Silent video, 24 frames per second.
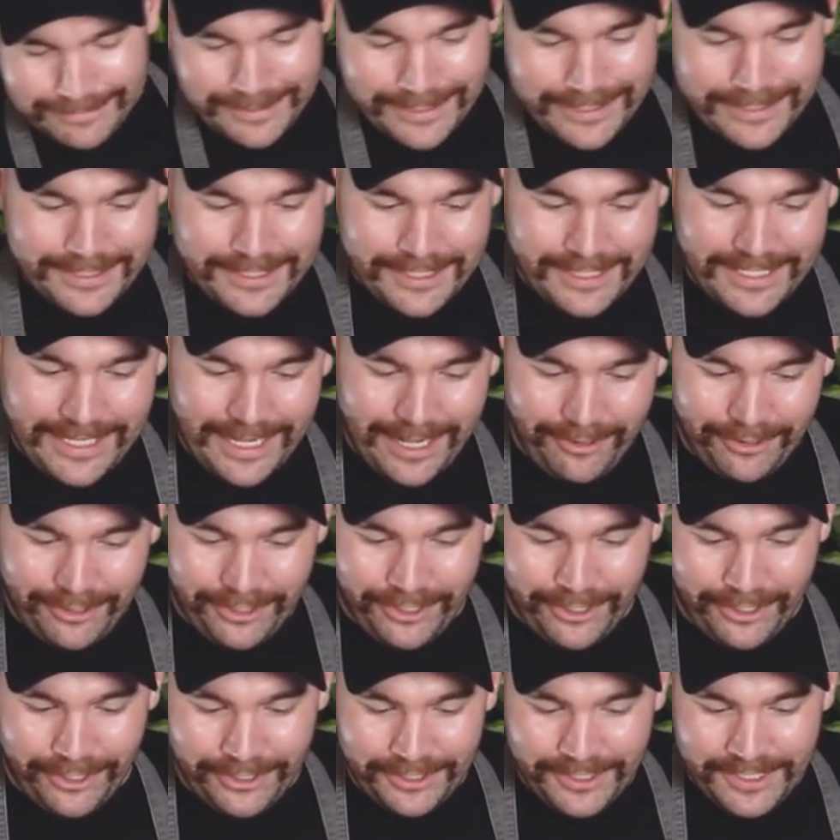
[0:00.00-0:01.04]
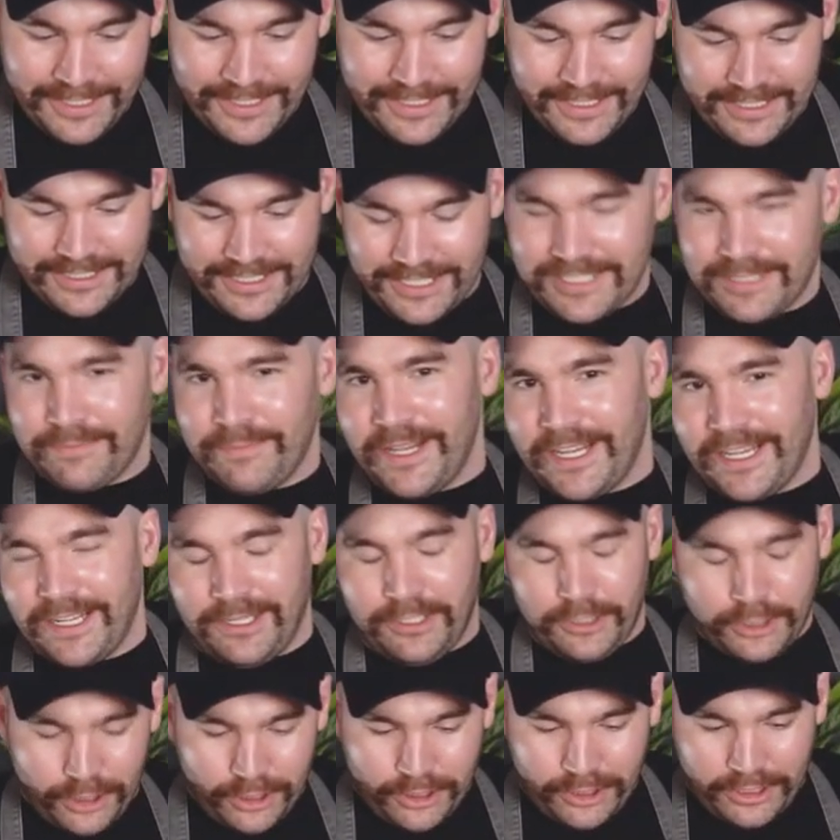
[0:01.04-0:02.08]
into the alcohol, so it's gonna make it a
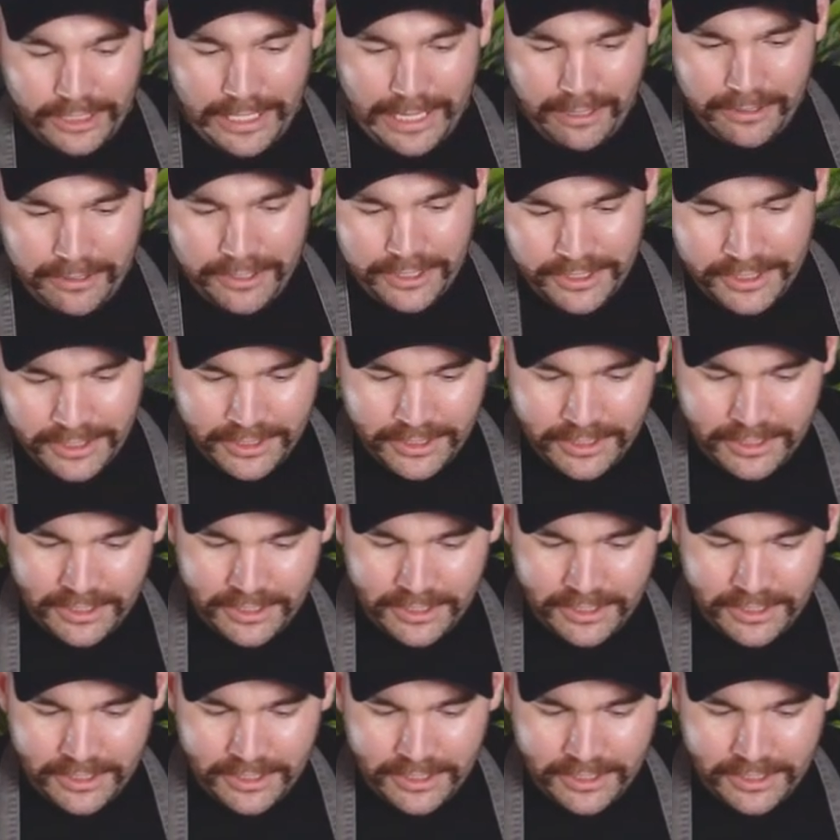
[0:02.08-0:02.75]
little cloudy.